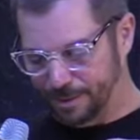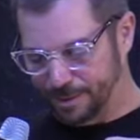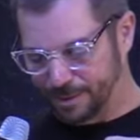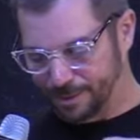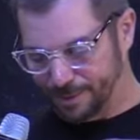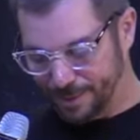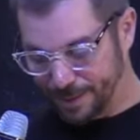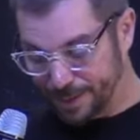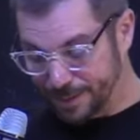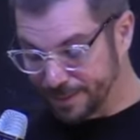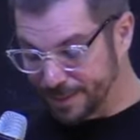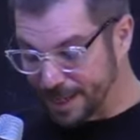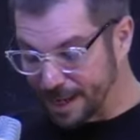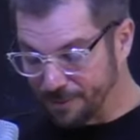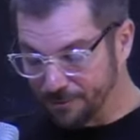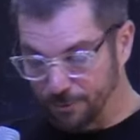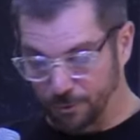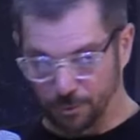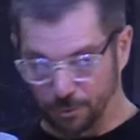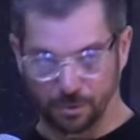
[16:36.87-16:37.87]
the
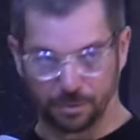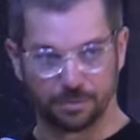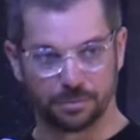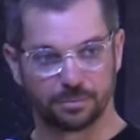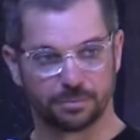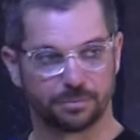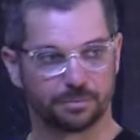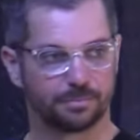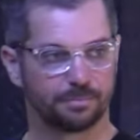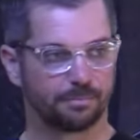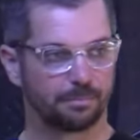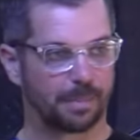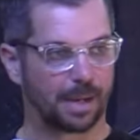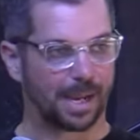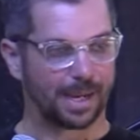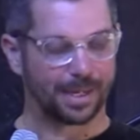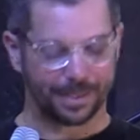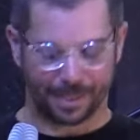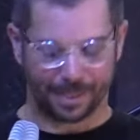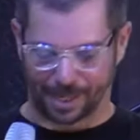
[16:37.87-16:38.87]
devil
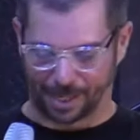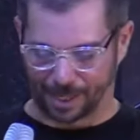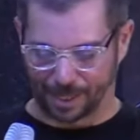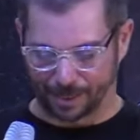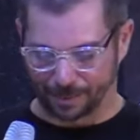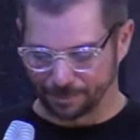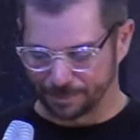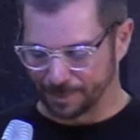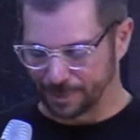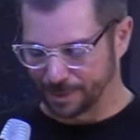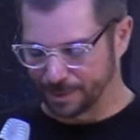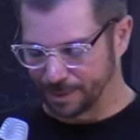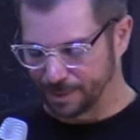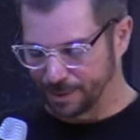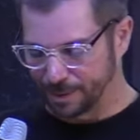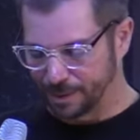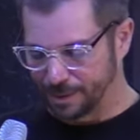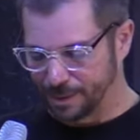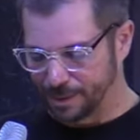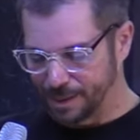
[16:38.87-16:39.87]
by name,
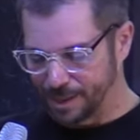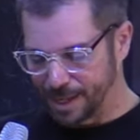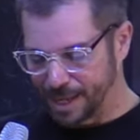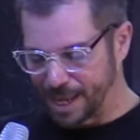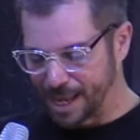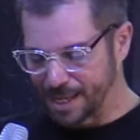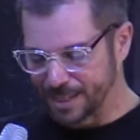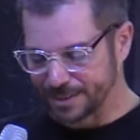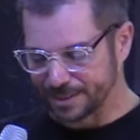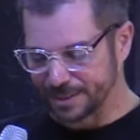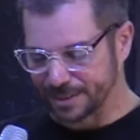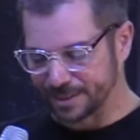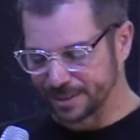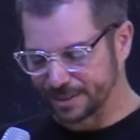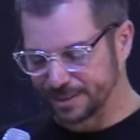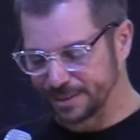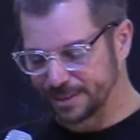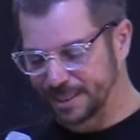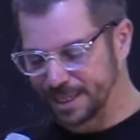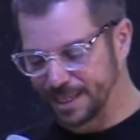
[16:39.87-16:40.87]
has a
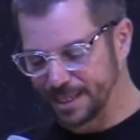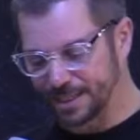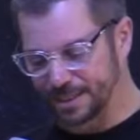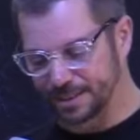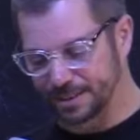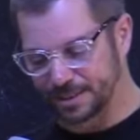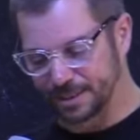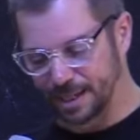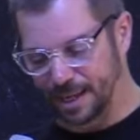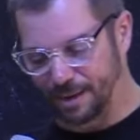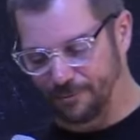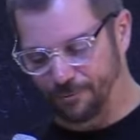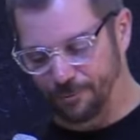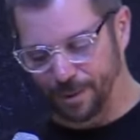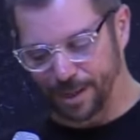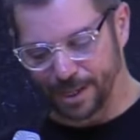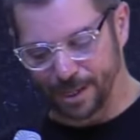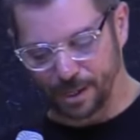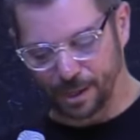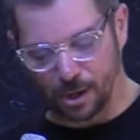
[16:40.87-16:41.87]
sense of
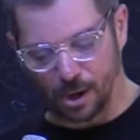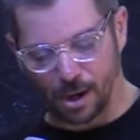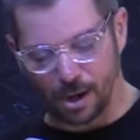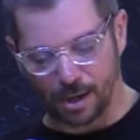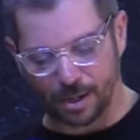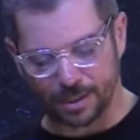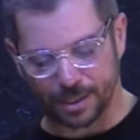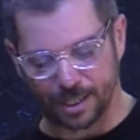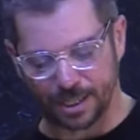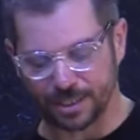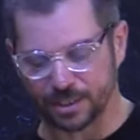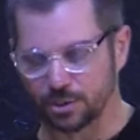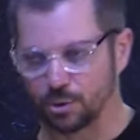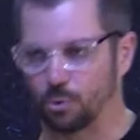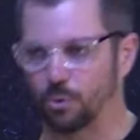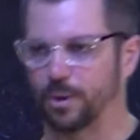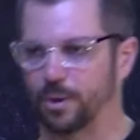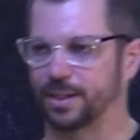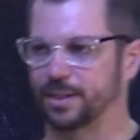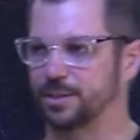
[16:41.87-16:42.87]
when God is
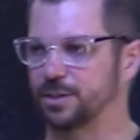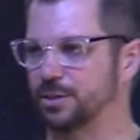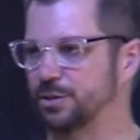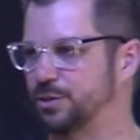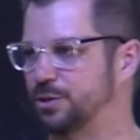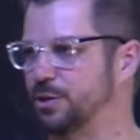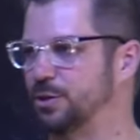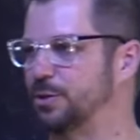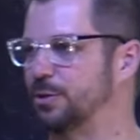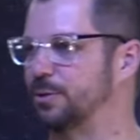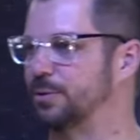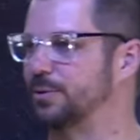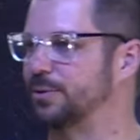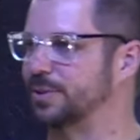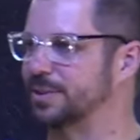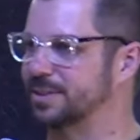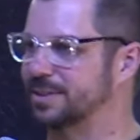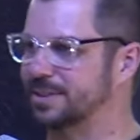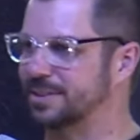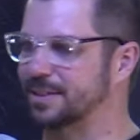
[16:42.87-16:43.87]
going to do
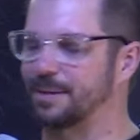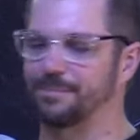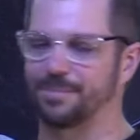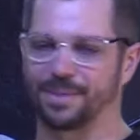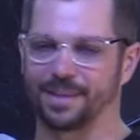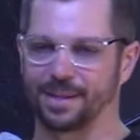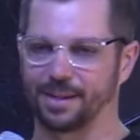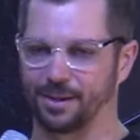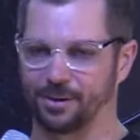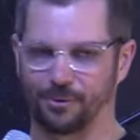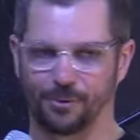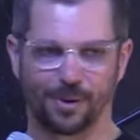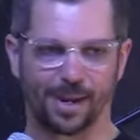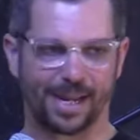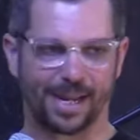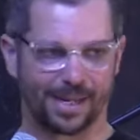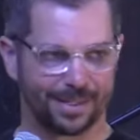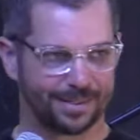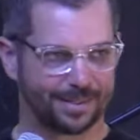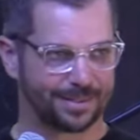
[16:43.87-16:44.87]
something
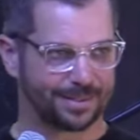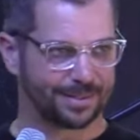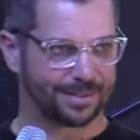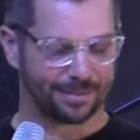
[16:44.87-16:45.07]
great.